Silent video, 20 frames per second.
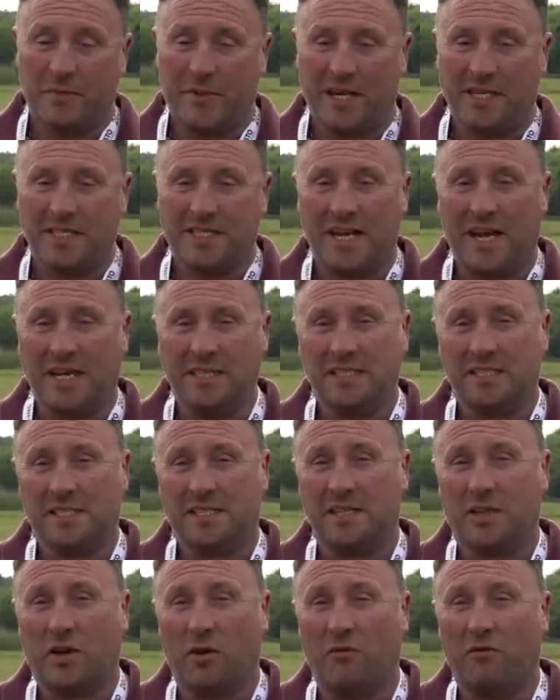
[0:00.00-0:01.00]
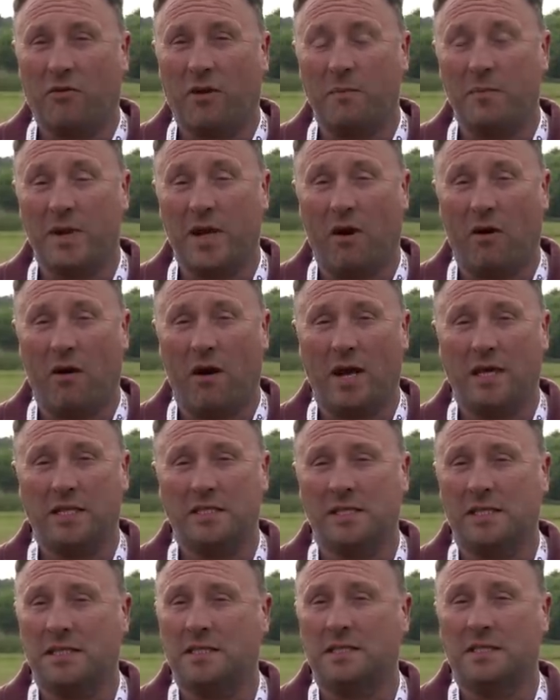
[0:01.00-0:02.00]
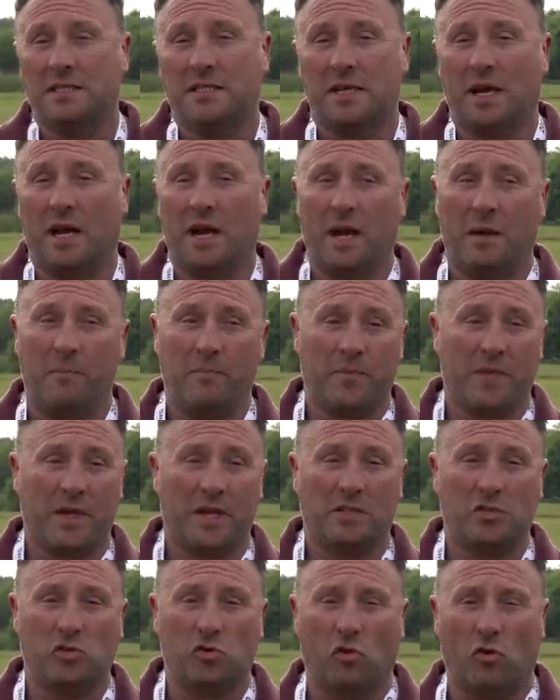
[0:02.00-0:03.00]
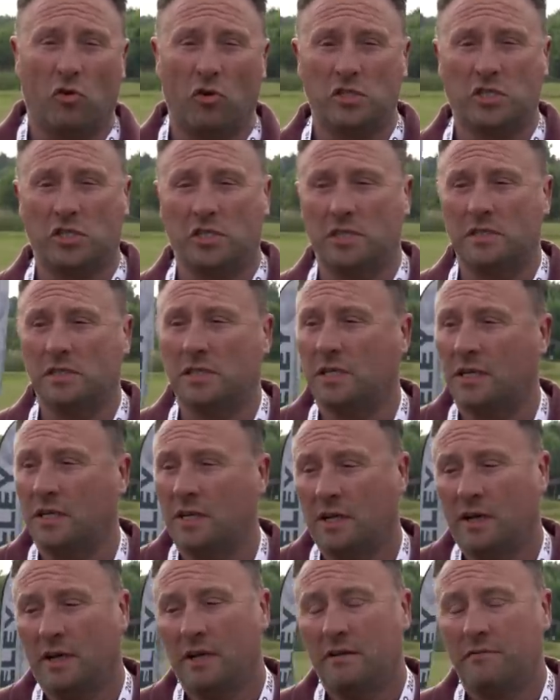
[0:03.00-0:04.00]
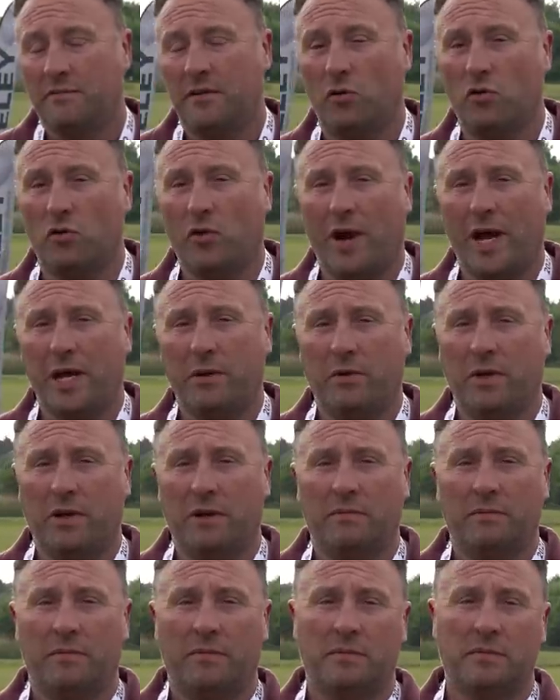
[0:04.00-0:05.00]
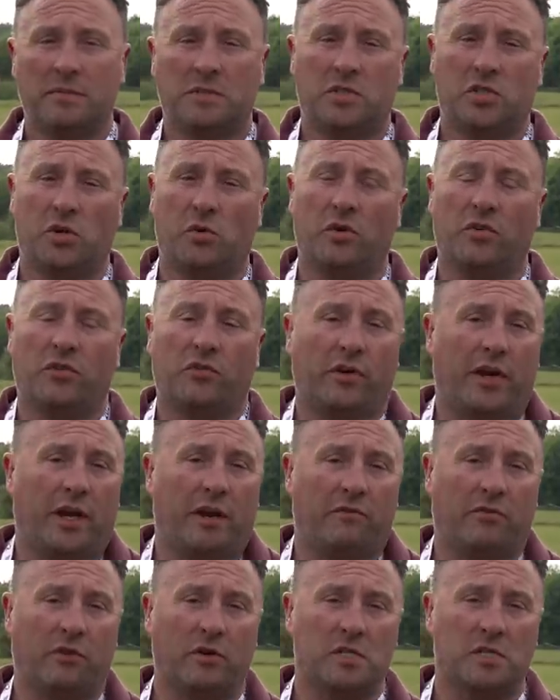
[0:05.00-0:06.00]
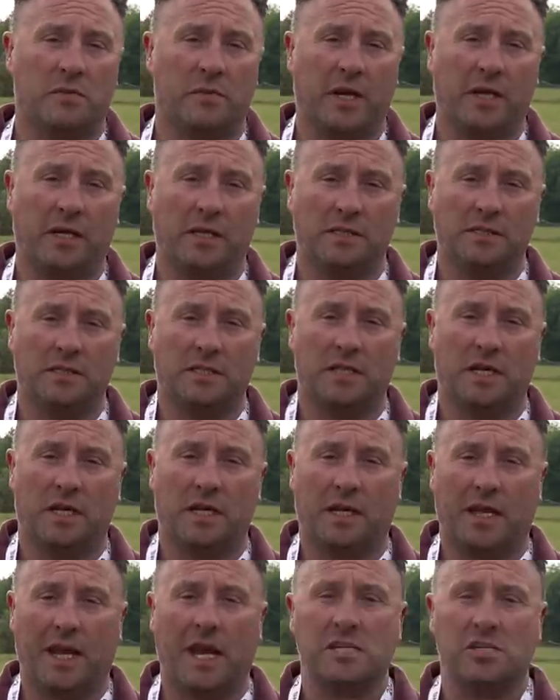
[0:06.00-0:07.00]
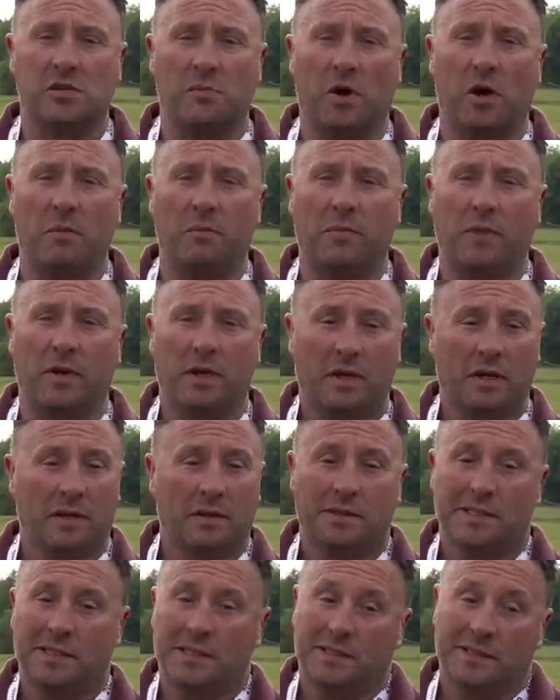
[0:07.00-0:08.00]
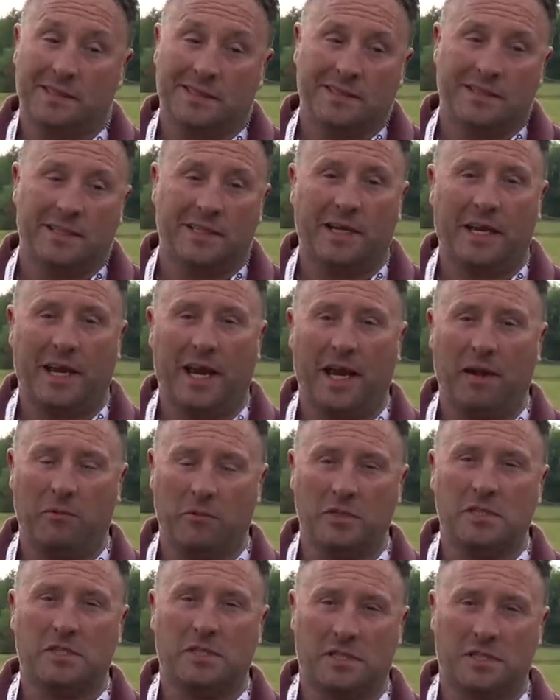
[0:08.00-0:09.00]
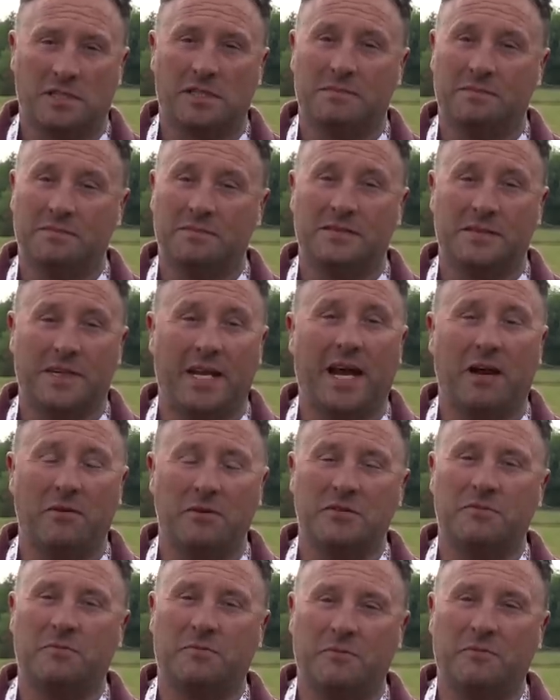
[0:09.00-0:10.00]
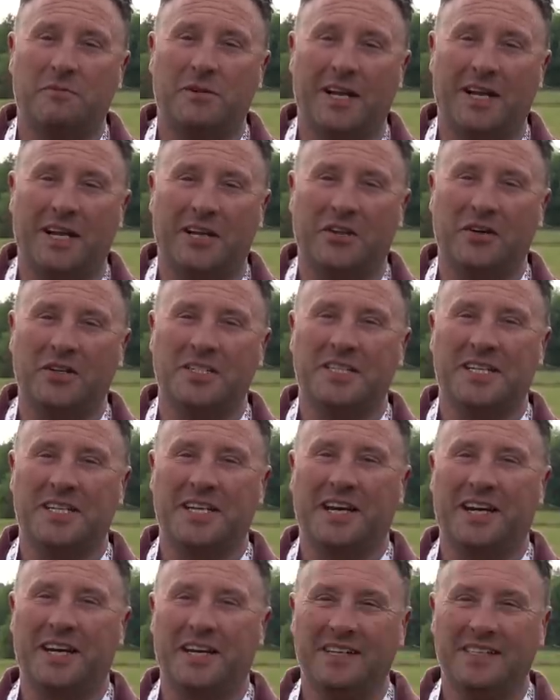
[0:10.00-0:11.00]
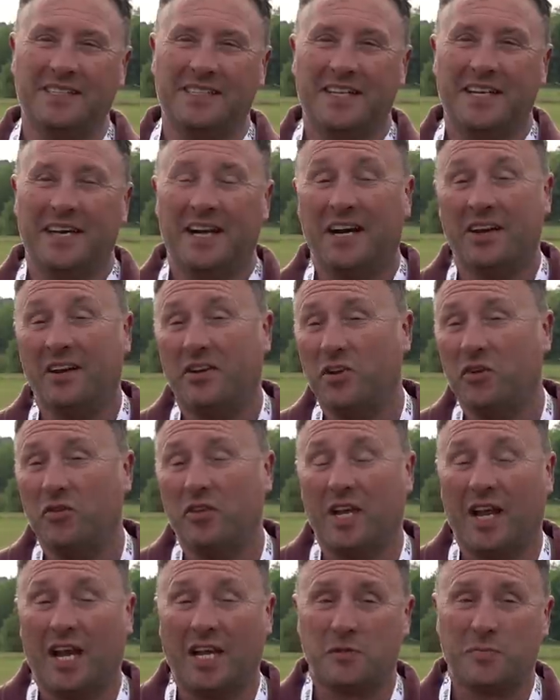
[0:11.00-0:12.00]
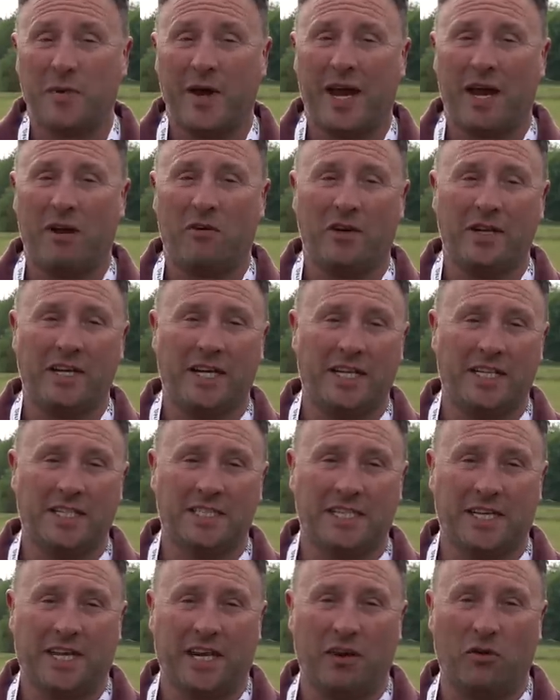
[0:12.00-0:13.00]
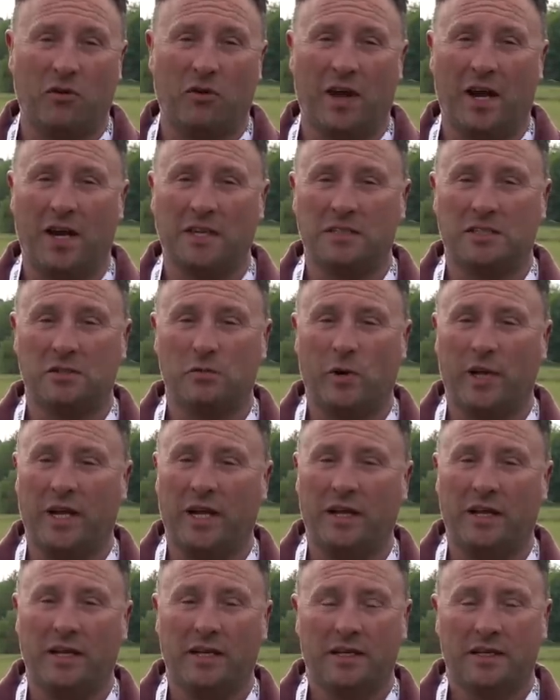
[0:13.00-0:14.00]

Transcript: a bit intense to come from behind, and um, George and Phil Gray were two and three in front of me, and to catch them up, yeah, it was yeah, it was really good, yeah. And I knew the last pair, I needed to kill that to win it.